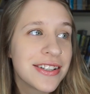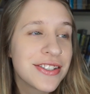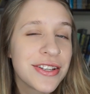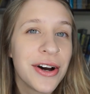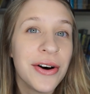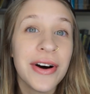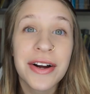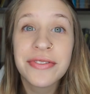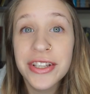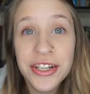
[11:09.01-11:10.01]
So
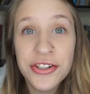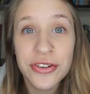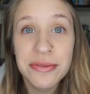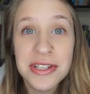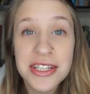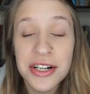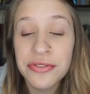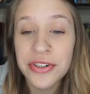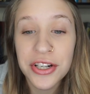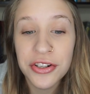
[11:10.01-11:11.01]
I'm really enjoying
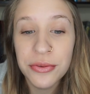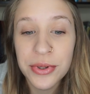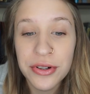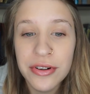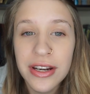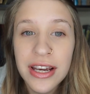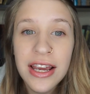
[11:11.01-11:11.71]
myself reading New Moon.